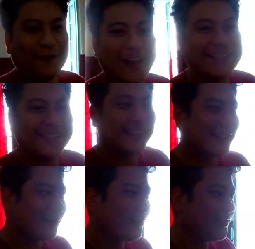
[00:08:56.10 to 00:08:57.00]
fancy
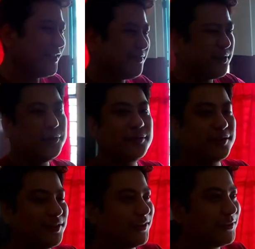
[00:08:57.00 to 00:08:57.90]
technologies we used
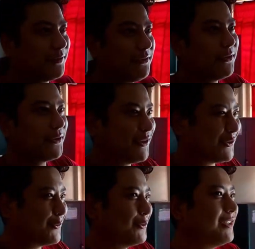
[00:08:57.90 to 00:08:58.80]
to hear when we were in
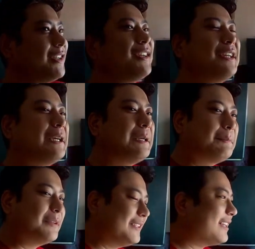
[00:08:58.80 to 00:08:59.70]
school.
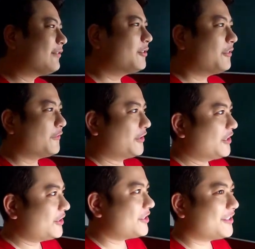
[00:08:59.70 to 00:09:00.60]
But then after we
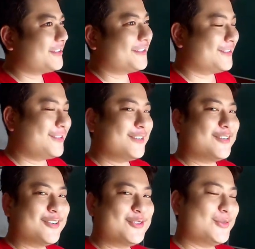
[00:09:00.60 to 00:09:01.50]
finished,
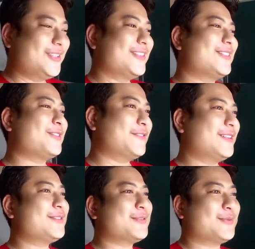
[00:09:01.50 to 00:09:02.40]
our juniors, our
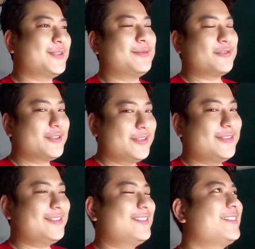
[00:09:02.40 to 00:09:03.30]
fellow Sasonian
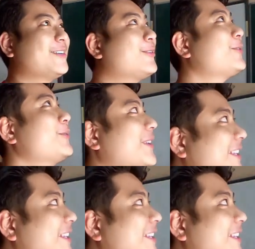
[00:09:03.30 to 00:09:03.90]
brothers, they got to